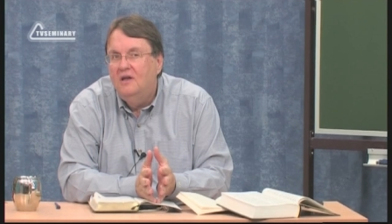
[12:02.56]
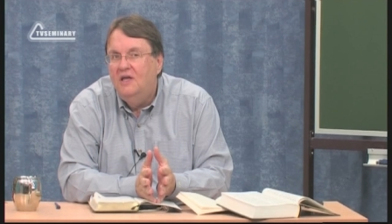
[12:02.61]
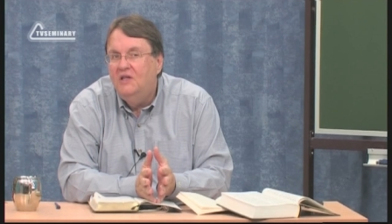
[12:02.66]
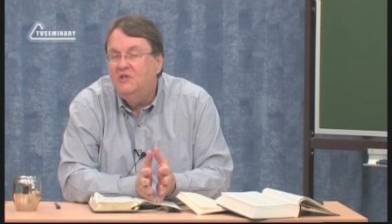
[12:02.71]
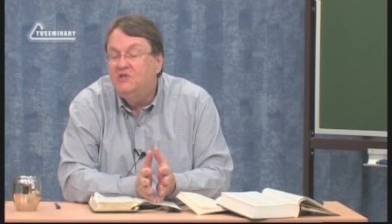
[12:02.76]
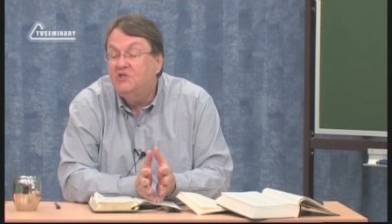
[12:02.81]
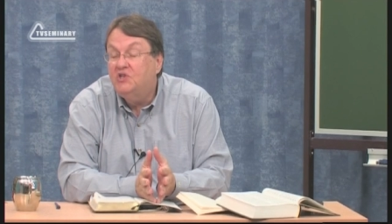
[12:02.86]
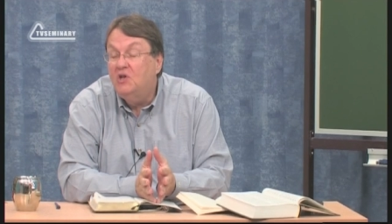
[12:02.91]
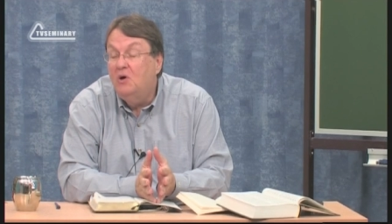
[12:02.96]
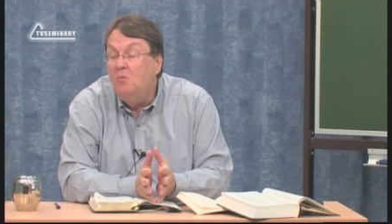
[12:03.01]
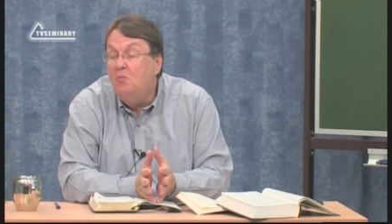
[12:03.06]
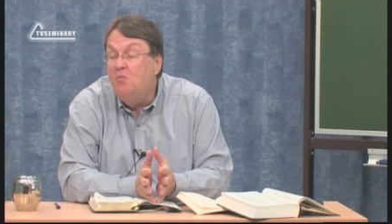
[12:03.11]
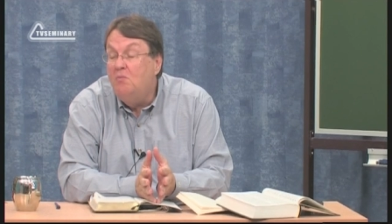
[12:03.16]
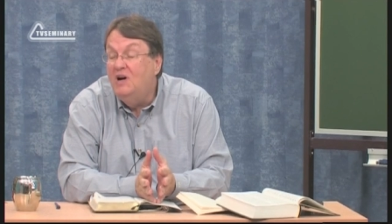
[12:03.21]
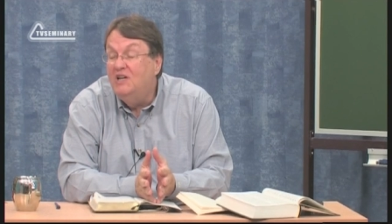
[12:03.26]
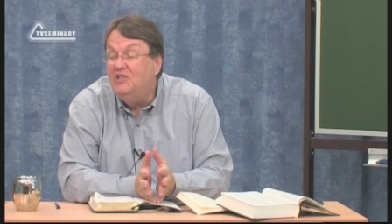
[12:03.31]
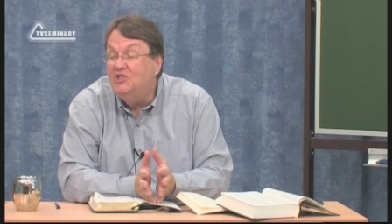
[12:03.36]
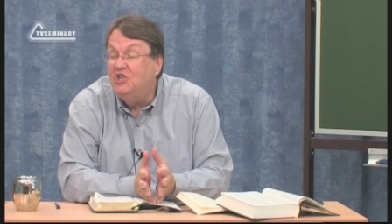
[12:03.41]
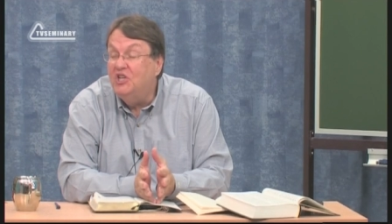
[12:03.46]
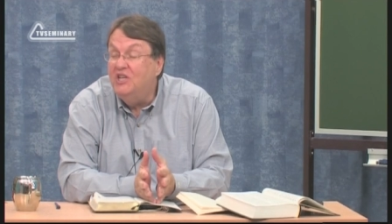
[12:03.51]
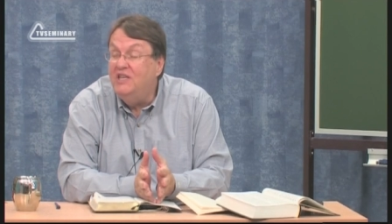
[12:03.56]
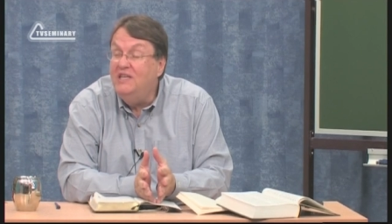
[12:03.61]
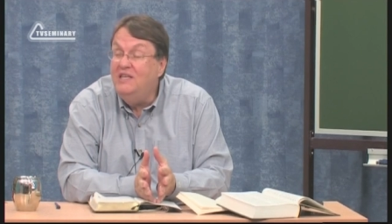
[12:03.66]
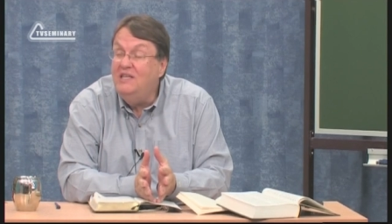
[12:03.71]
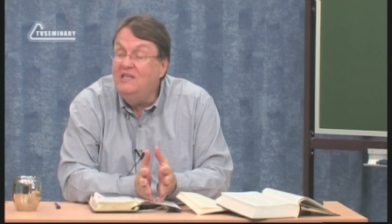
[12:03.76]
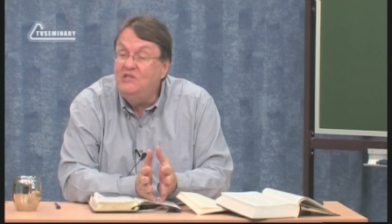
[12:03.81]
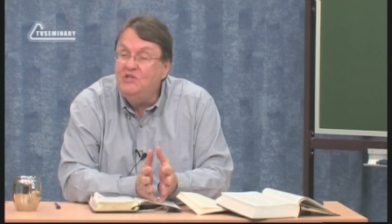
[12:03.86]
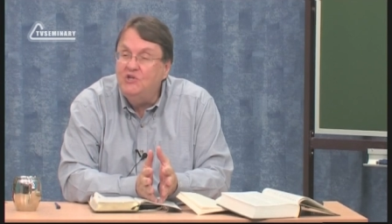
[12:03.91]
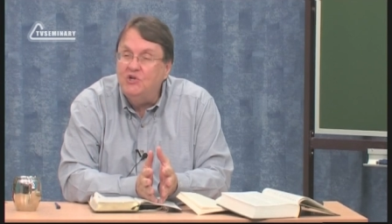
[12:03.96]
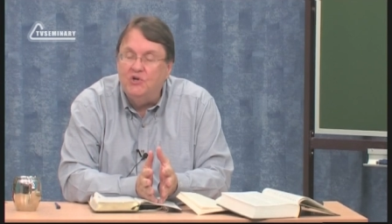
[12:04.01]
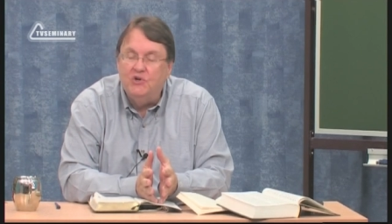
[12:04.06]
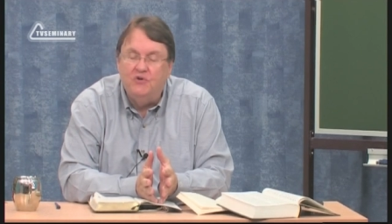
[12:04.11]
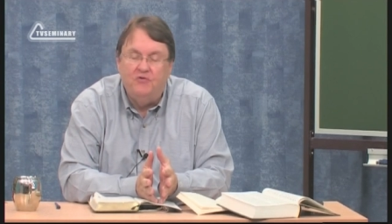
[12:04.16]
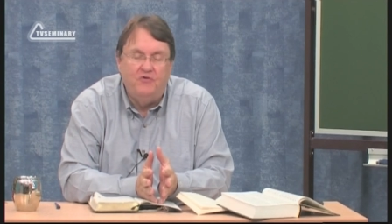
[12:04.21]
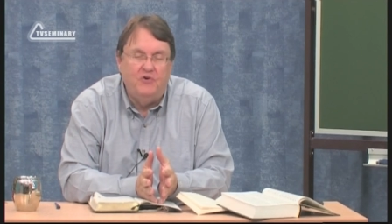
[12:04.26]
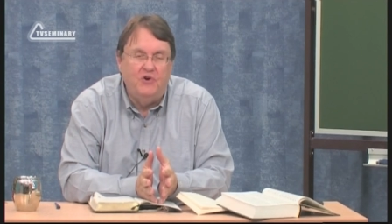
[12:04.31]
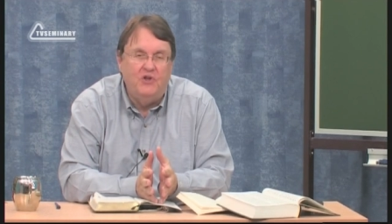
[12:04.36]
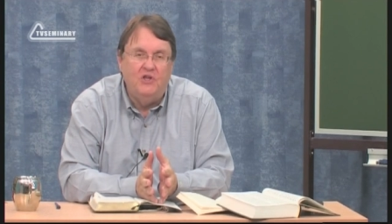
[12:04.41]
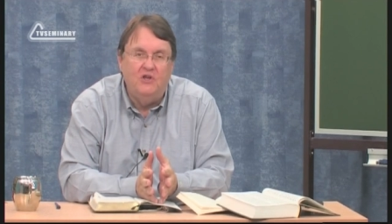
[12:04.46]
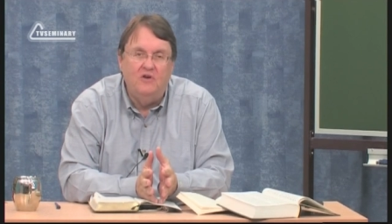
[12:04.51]
It's so much easier to
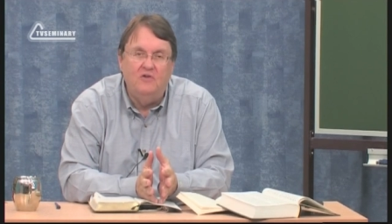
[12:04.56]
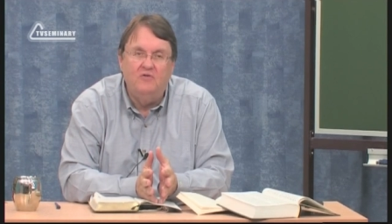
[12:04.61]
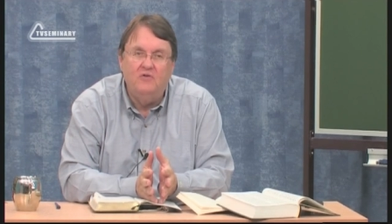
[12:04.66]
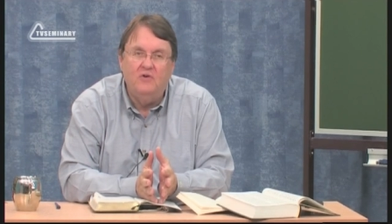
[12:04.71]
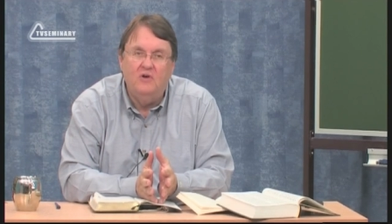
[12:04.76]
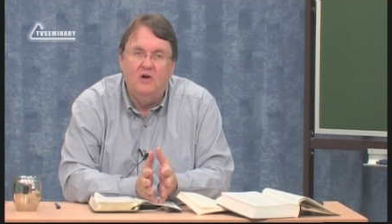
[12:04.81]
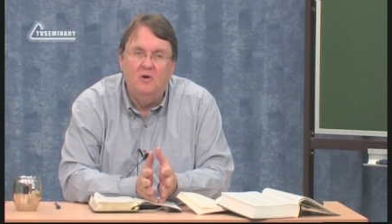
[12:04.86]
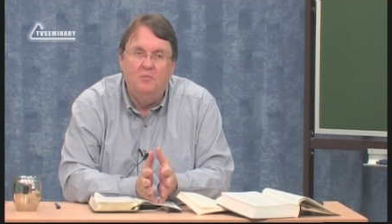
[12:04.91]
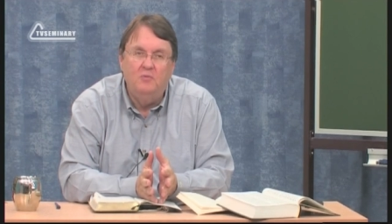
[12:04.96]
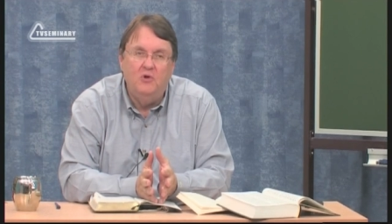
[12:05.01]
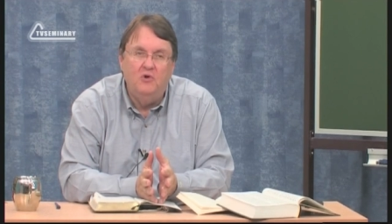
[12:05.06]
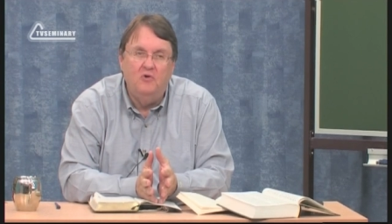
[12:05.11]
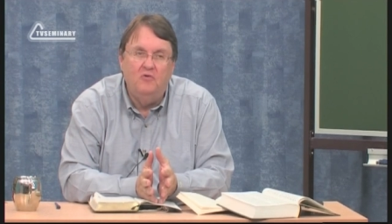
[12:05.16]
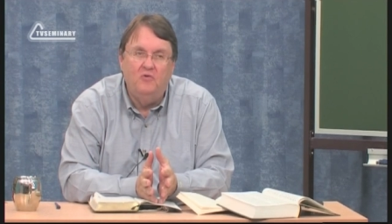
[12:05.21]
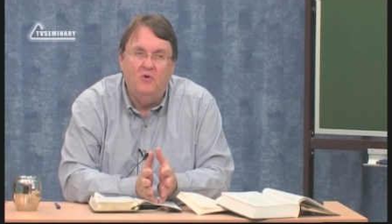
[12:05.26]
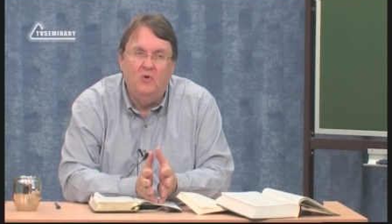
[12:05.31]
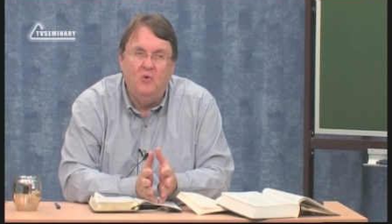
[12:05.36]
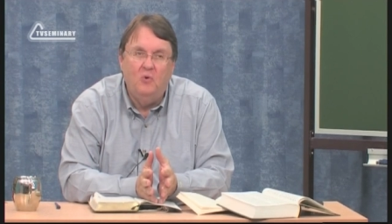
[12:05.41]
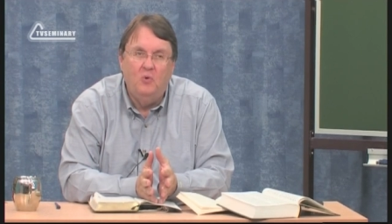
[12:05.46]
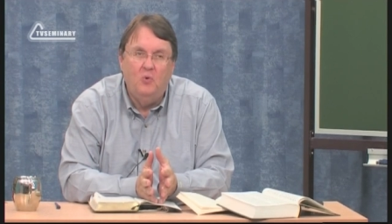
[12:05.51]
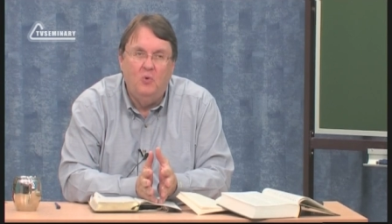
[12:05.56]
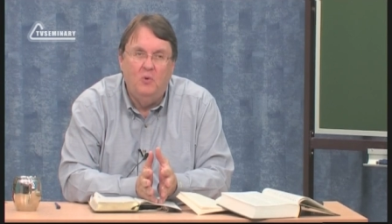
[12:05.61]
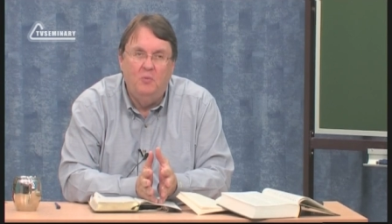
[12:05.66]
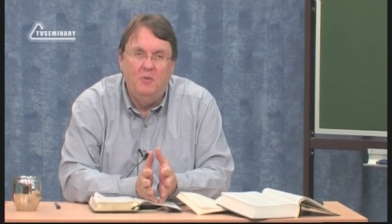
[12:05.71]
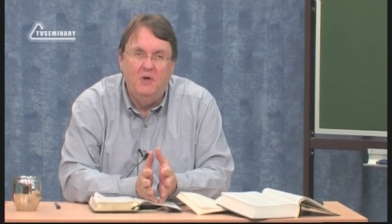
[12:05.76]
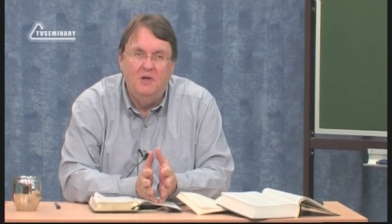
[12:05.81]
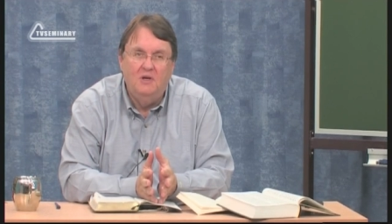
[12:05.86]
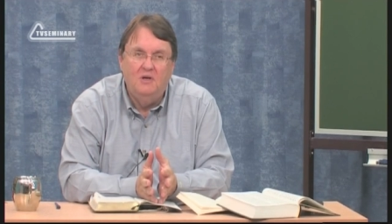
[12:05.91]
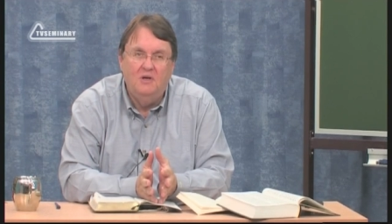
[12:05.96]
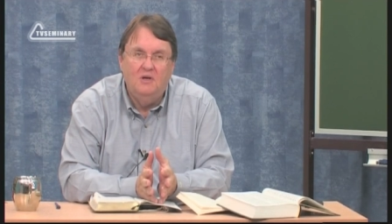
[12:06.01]
forgive a beautiful woman